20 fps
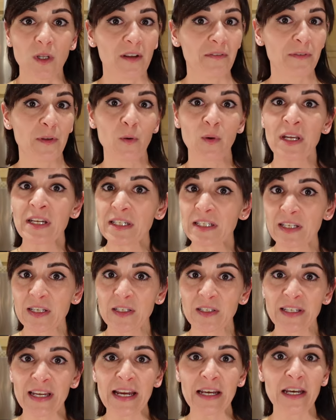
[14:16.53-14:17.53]
If you can
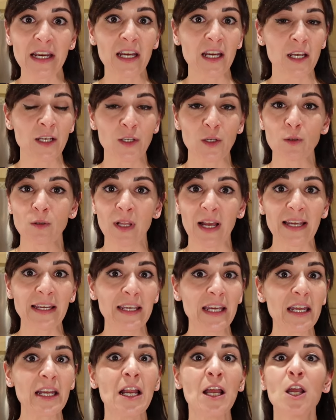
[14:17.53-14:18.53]
sustain it and you
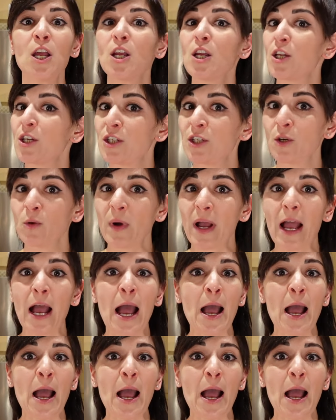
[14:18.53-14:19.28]
like it, do it.